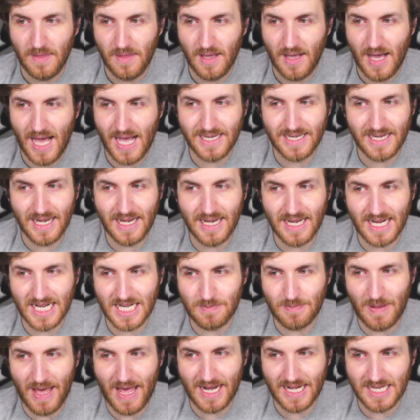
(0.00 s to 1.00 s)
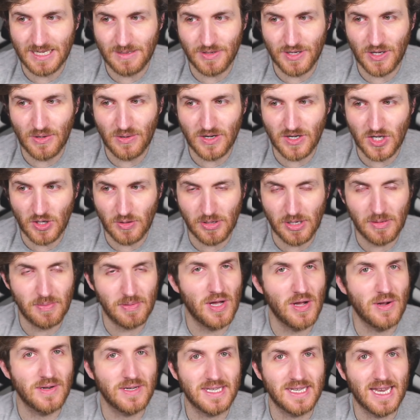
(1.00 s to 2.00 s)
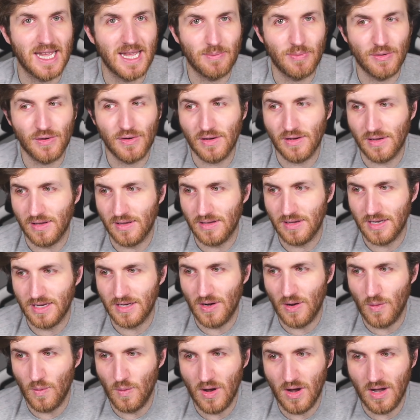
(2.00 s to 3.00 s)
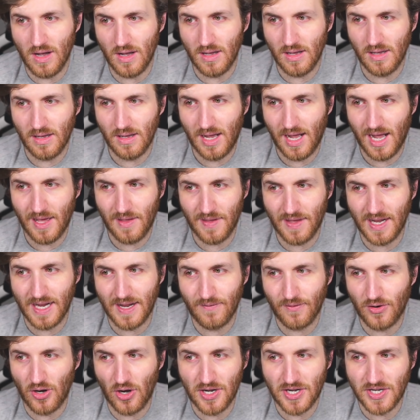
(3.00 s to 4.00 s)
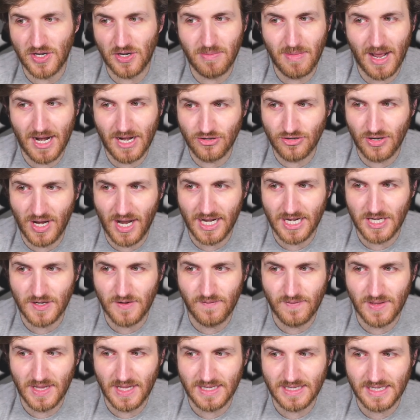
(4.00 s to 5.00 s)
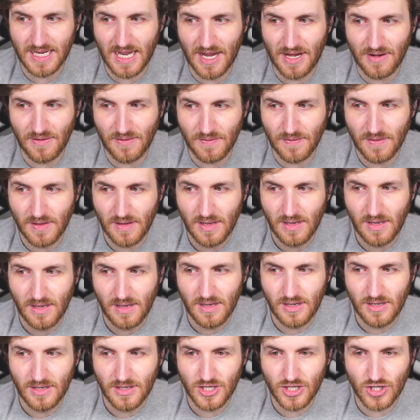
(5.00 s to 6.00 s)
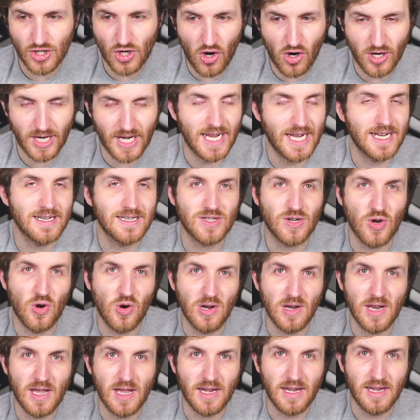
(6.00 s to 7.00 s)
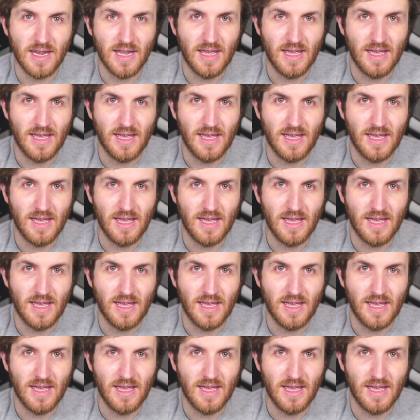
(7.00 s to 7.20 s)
I didn't expect to be doing a double upload today, but you know what? I think I've got to do a match reaction for this kind of shocking scoreline.